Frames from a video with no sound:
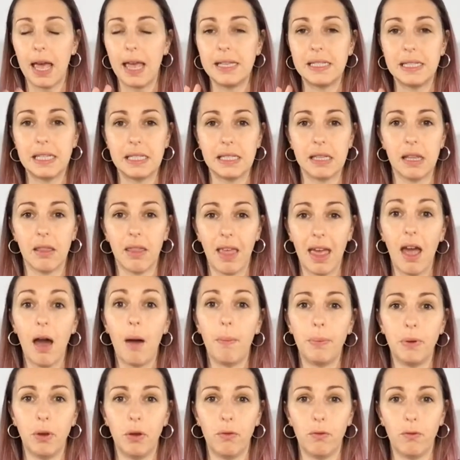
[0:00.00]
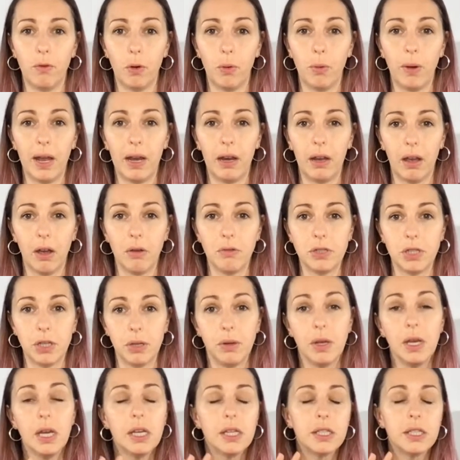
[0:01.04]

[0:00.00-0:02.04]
It is, they are beautiful and a go-to.